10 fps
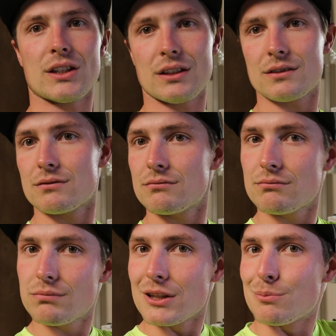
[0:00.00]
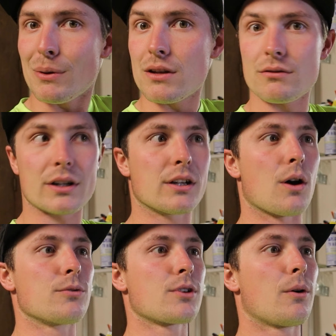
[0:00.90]
it's bent and ready to
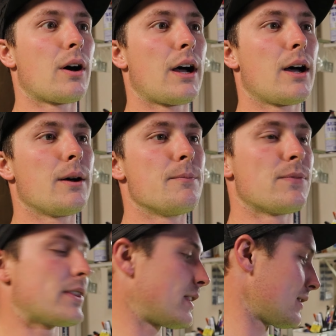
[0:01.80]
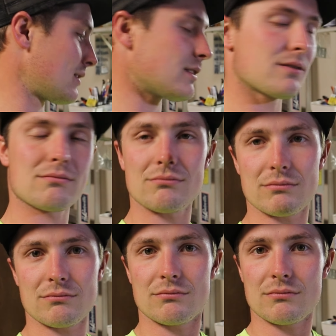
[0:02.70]
go. So I'm
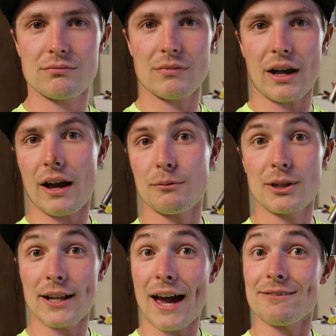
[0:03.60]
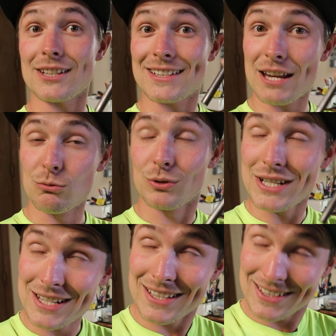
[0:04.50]
gonna have to
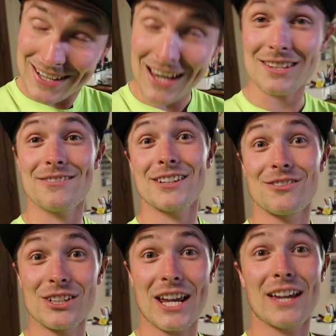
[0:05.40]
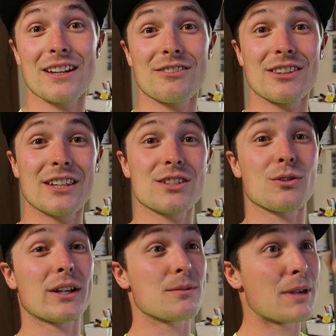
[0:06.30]
retest fit and rehang everything
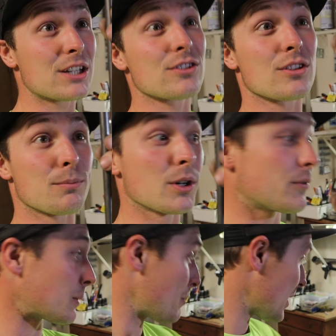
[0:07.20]
so I can make sure they're perfect.